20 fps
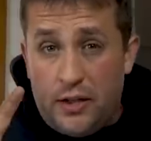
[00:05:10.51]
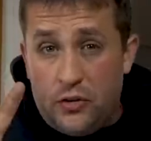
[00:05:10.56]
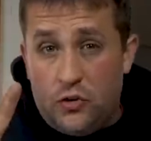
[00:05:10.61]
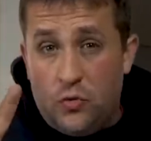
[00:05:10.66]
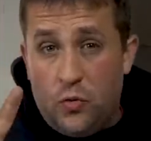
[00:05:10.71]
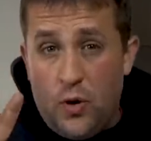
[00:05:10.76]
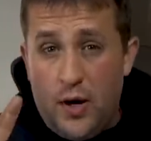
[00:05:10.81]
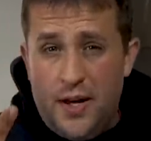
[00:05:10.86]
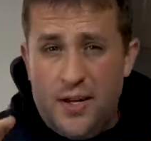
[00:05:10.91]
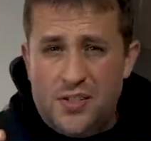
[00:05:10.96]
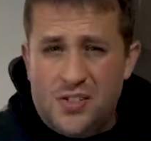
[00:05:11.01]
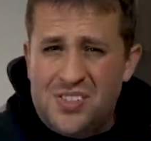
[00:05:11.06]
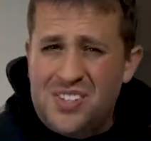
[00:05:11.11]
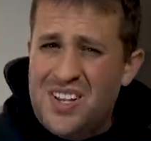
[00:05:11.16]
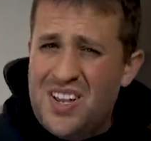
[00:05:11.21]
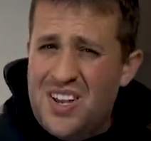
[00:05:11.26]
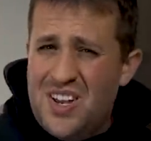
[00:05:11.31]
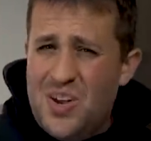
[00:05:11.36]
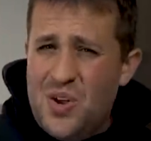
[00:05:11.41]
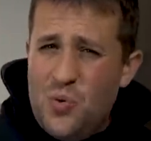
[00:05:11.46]
it twice.
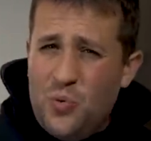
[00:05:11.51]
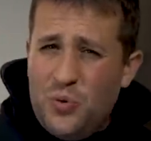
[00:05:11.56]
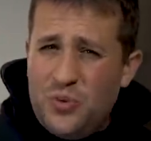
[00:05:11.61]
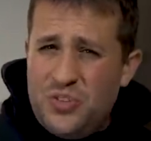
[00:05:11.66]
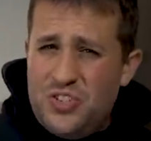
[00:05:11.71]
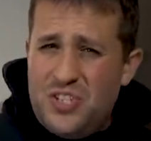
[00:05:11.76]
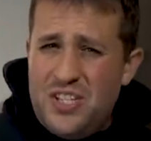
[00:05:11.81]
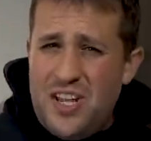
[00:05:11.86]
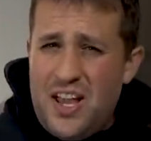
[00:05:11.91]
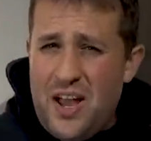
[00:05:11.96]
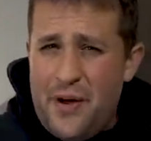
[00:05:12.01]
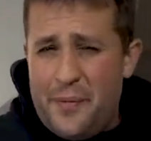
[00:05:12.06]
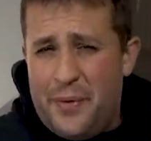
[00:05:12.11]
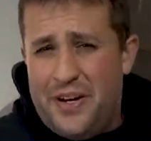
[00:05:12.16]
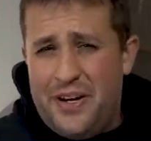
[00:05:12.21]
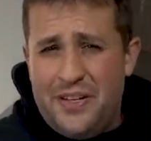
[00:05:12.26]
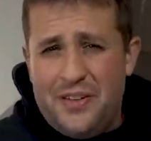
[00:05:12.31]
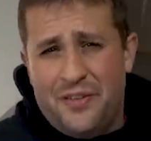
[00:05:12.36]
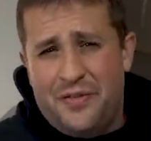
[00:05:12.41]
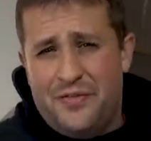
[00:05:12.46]
We'll see how
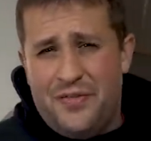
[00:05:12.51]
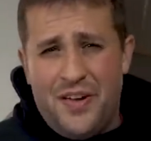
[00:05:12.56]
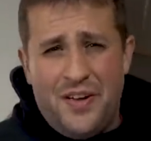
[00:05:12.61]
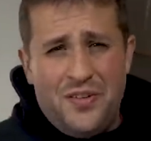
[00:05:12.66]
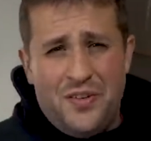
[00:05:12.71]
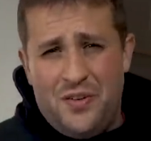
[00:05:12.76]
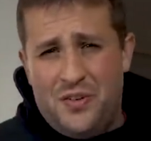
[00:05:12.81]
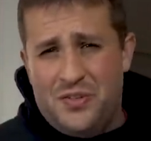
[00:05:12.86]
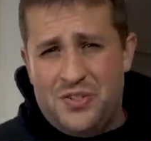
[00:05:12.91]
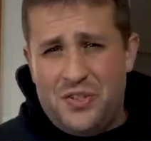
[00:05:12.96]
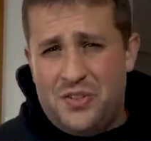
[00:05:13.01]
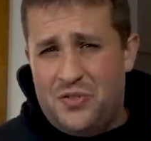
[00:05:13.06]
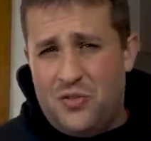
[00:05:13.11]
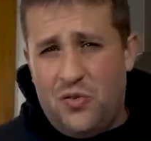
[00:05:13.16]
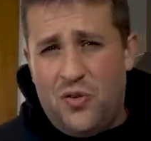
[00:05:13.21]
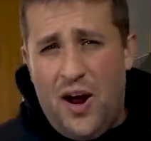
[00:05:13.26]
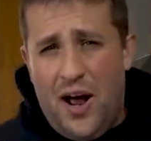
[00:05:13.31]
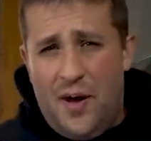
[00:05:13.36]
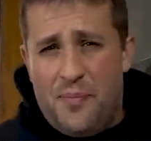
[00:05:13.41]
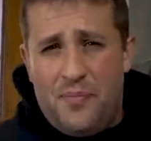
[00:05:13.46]
many of the feathers and
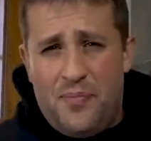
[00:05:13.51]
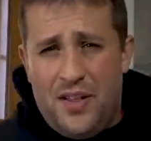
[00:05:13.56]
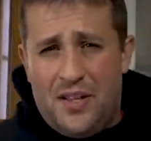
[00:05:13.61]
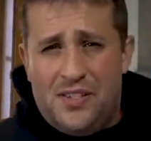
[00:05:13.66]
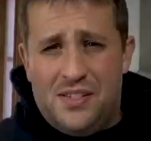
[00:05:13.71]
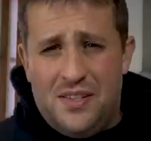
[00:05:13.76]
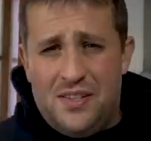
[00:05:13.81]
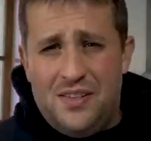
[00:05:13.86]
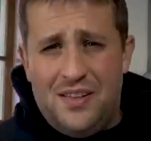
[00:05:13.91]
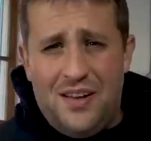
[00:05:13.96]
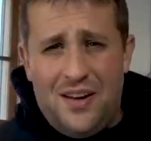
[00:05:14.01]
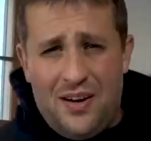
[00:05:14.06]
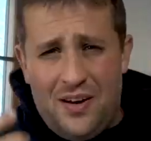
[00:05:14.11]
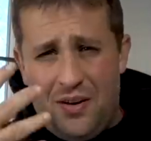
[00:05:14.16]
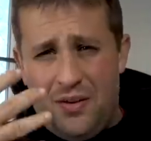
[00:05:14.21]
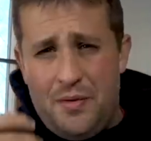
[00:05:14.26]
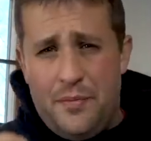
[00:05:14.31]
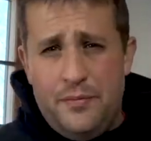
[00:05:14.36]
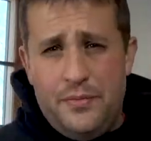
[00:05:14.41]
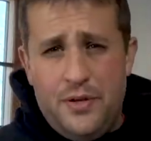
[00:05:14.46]
crap that's in there
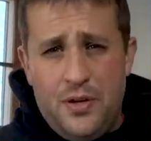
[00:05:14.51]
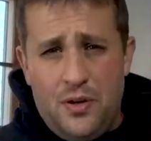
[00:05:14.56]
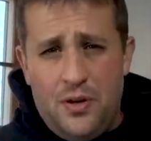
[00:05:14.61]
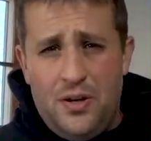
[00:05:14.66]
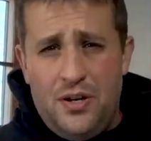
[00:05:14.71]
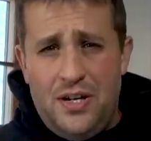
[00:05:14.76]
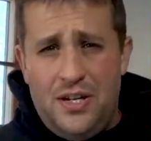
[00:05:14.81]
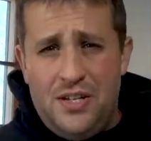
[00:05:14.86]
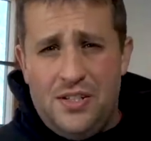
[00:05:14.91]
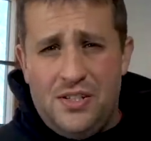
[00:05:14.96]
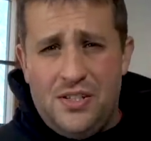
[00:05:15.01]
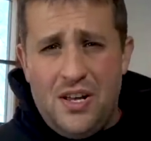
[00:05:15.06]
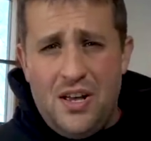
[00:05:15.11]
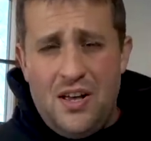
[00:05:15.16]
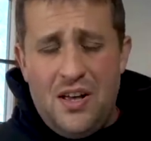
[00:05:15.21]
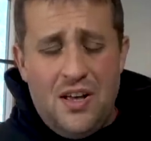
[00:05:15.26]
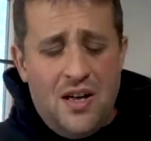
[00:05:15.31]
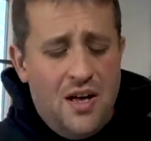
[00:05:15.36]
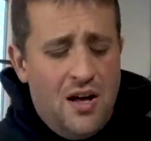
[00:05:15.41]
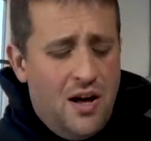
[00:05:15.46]
and impurities
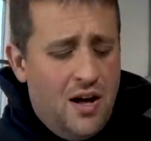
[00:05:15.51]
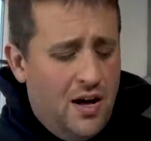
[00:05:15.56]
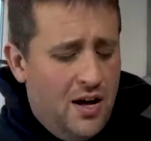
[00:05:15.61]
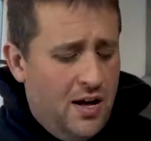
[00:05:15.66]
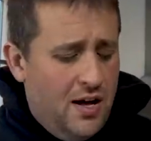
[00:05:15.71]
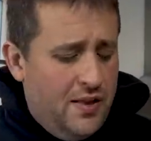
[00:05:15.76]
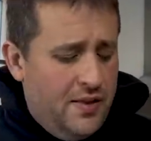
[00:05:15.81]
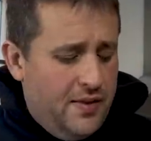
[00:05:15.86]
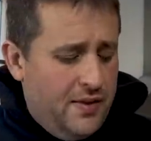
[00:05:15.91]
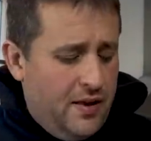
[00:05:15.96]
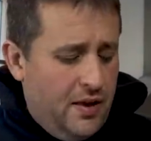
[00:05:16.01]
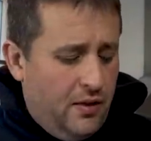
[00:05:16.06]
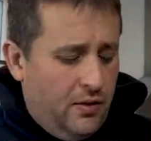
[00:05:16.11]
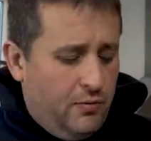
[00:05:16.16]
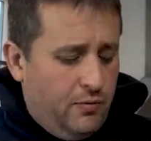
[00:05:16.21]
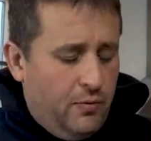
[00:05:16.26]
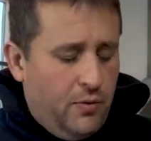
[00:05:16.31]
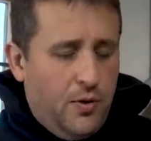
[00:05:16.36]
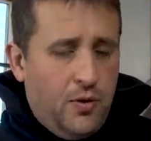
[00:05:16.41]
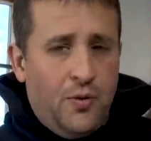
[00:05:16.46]
uh, get
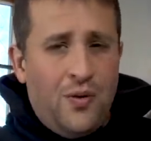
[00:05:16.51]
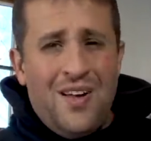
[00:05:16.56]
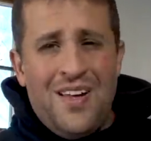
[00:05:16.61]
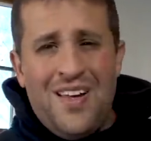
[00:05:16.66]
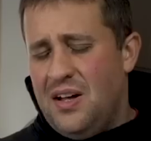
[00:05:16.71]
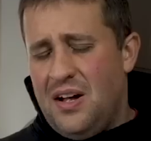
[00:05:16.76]
through.